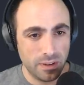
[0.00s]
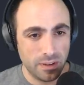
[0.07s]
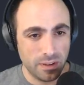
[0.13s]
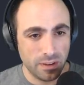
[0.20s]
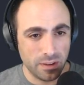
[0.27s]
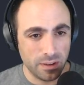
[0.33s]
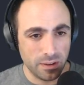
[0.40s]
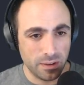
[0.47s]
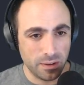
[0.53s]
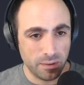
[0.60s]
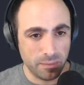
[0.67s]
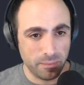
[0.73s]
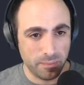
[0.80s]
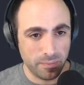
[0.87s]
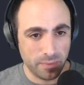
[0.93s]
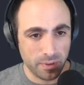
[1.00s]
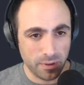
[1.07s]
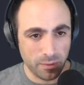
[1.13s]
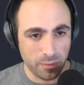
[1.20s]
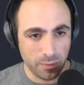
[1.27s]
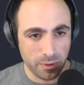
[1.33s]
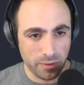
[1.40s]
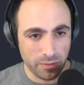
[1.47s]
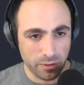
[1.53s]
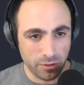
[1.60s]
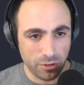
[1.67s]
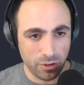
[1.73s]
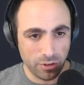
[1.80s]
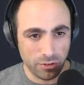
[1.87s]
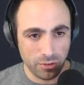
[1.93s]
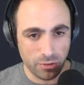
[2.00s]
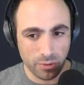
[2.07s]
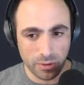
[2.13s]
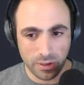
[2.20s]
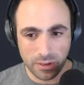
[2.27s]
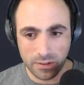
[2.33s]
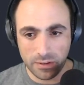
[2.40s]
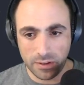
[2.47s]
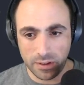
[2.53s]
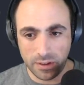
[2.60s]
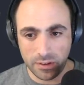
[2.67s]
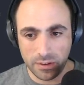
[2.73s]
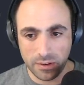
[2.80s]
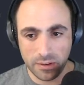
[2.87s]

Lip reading: I would even change it to like 10.